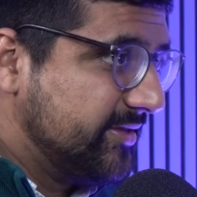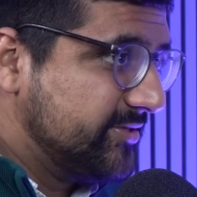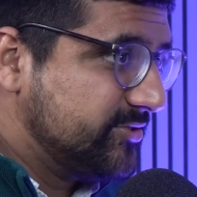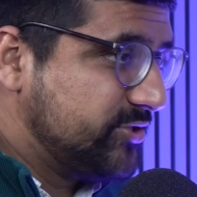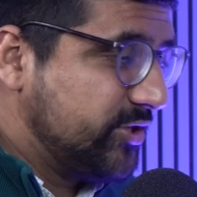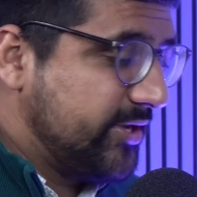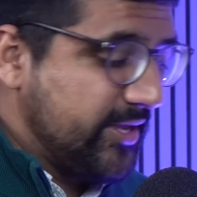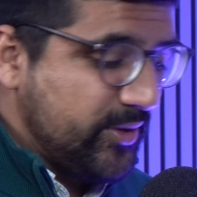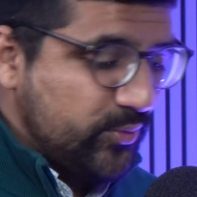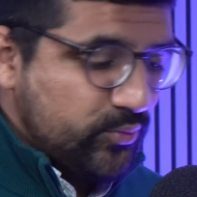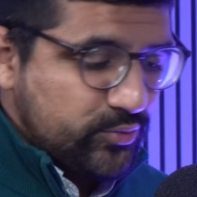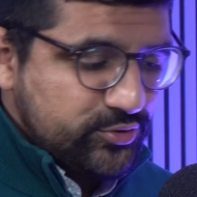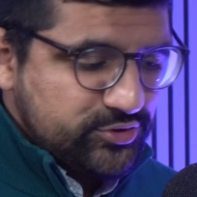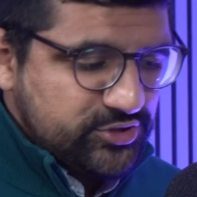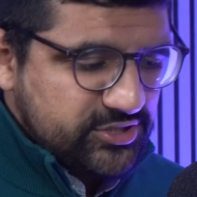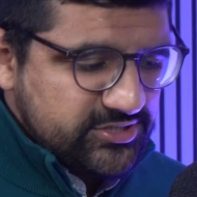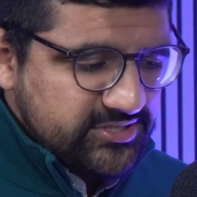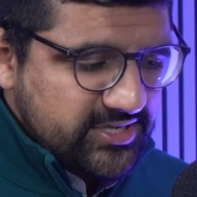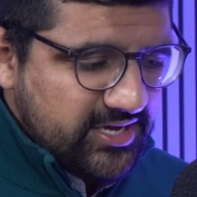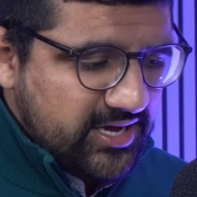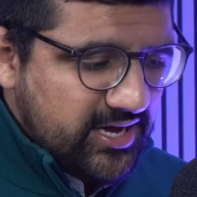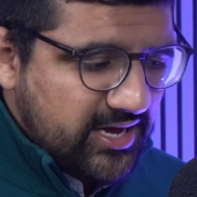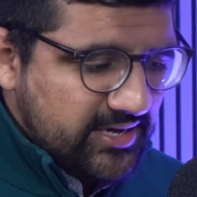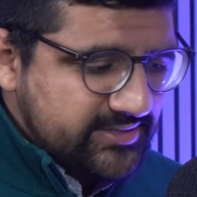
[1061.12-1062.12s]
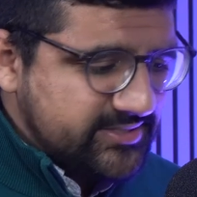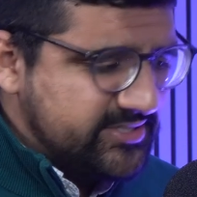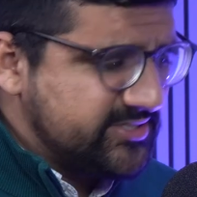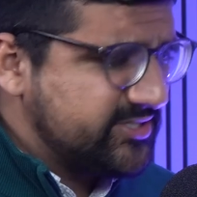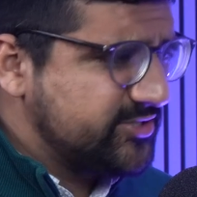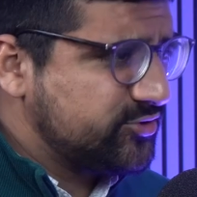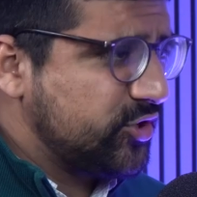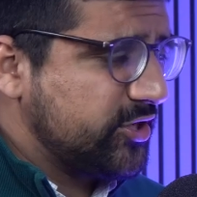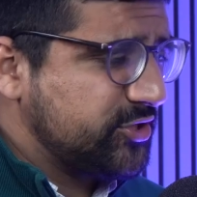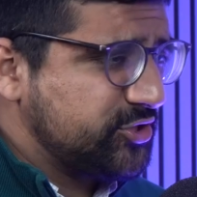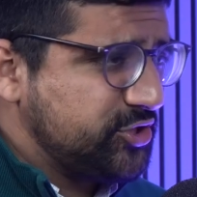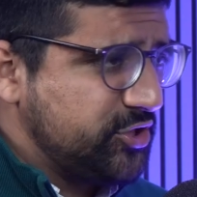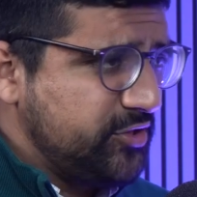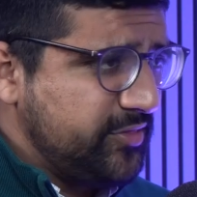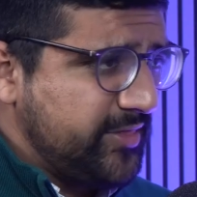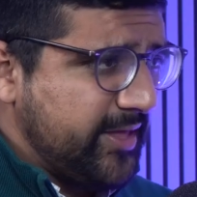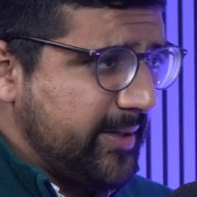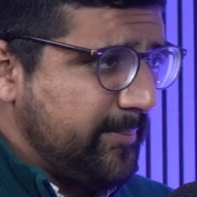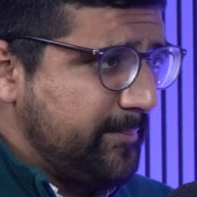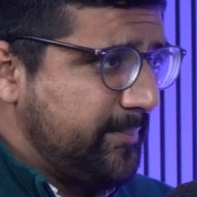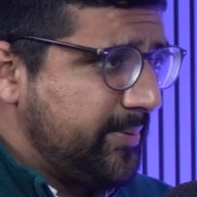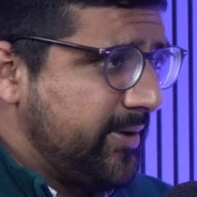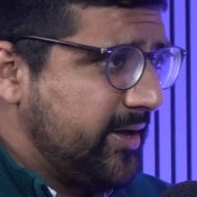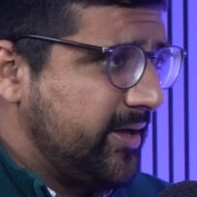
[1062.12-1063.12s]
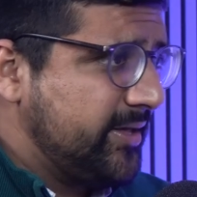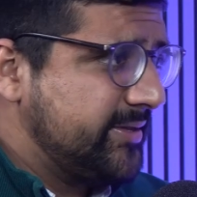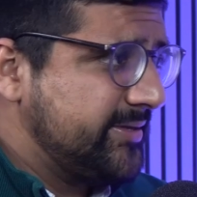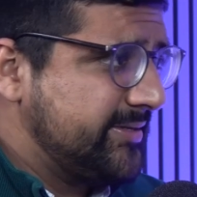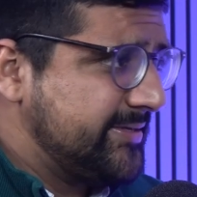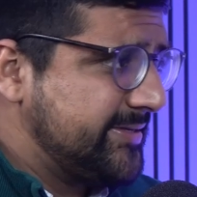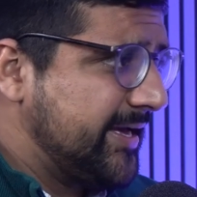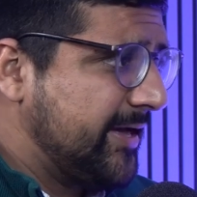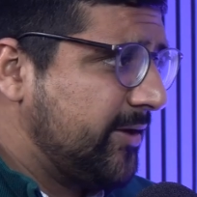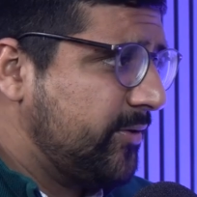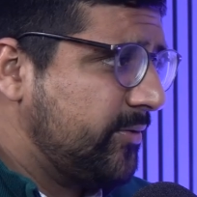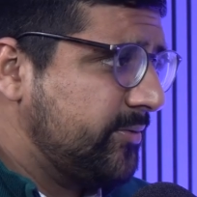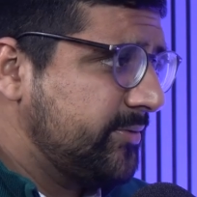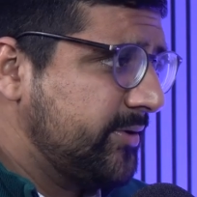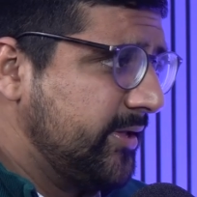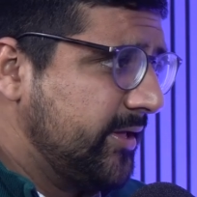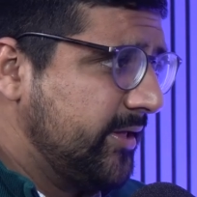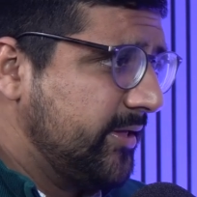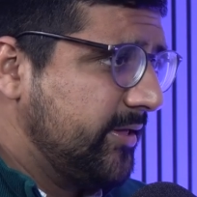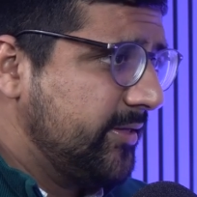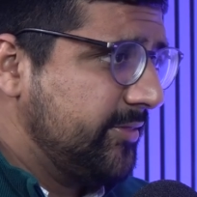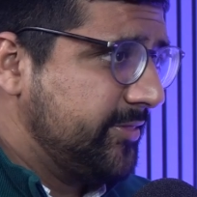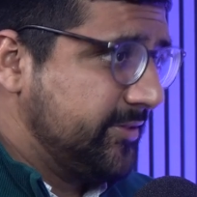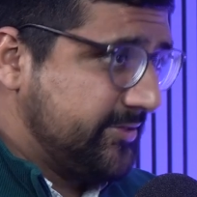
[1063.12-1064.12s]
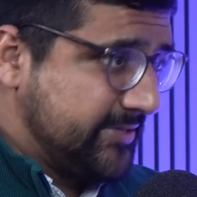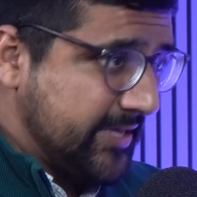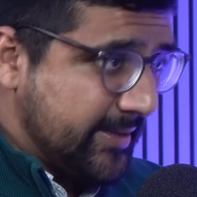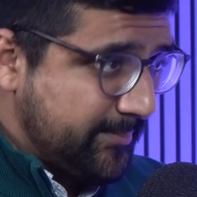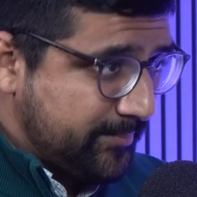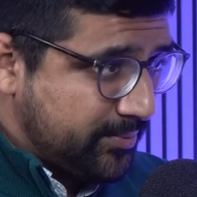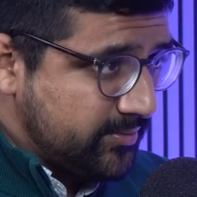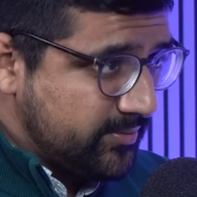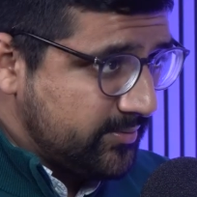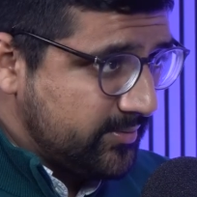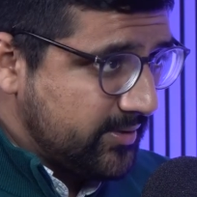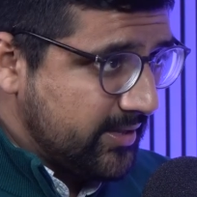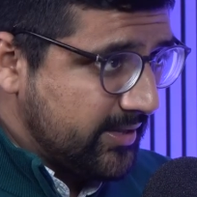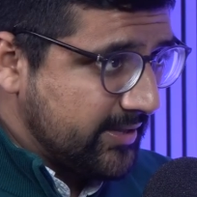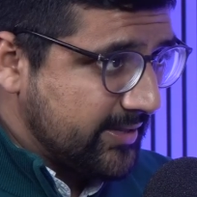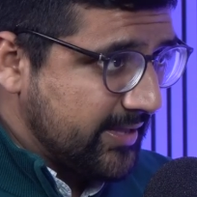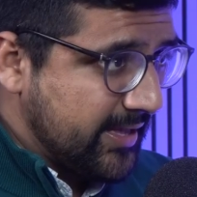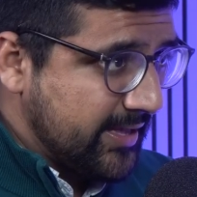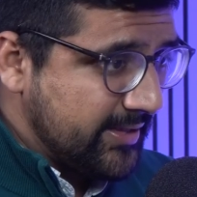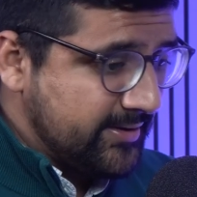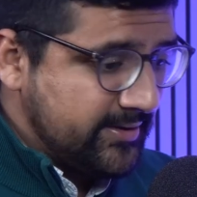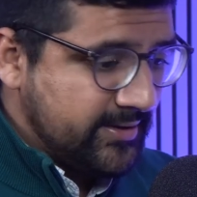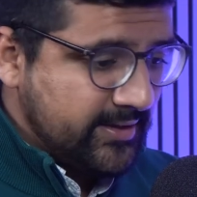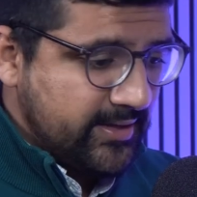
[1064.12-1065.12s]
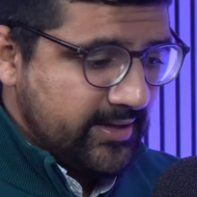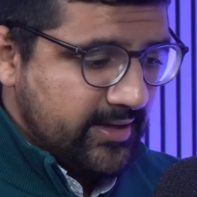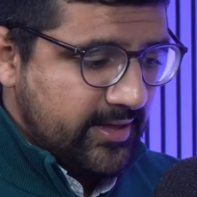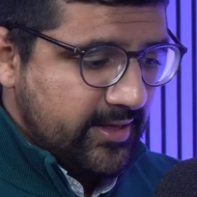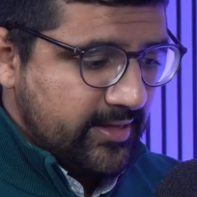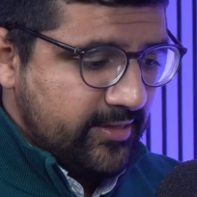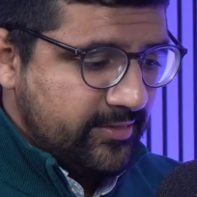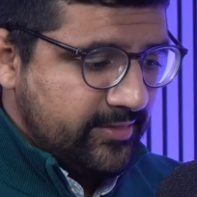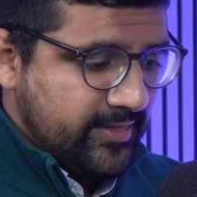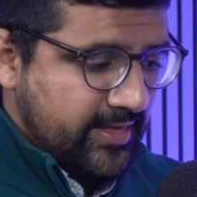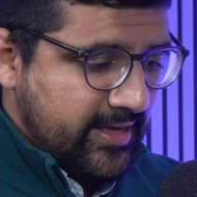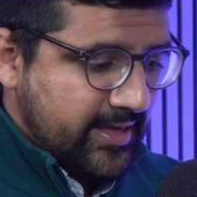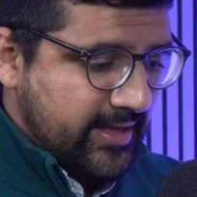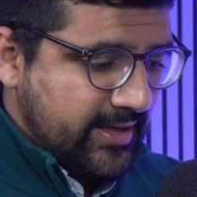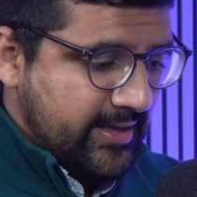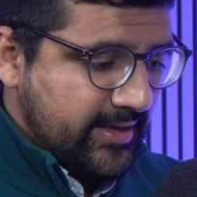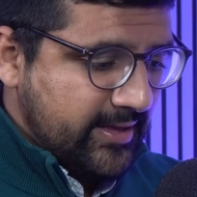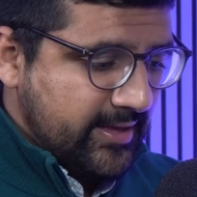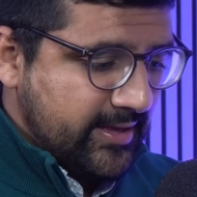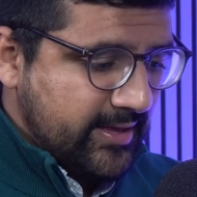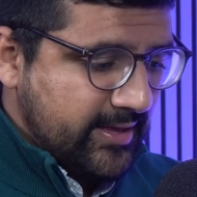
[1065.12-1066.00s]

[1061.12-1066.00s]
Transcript: So it was just utter destruction. They burnt down the temple again. They